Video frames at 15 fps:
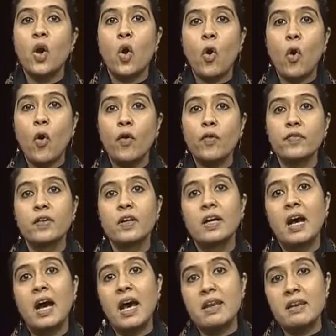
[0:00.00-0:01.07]
of
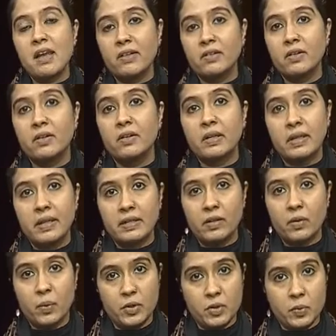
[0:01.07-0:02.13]
another
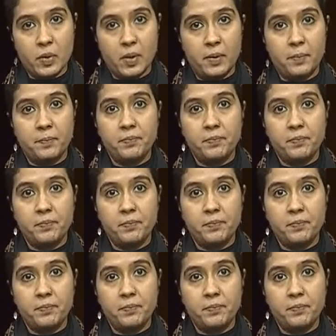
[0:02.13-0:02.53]
individual